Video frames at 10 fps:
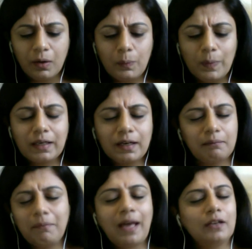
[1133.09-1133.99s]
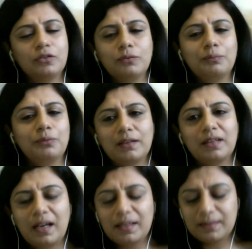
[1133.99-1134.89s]
we did manage to break the
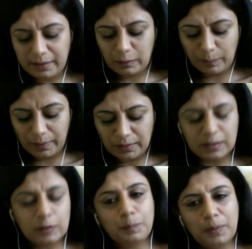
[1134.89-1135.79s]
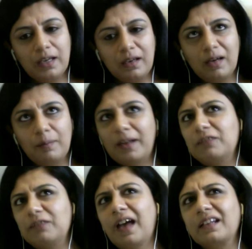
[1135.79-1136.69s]
ice a little bit and speak about the
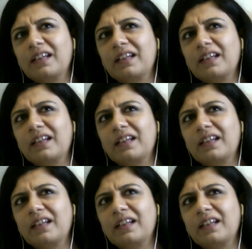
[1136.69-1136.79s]
fact.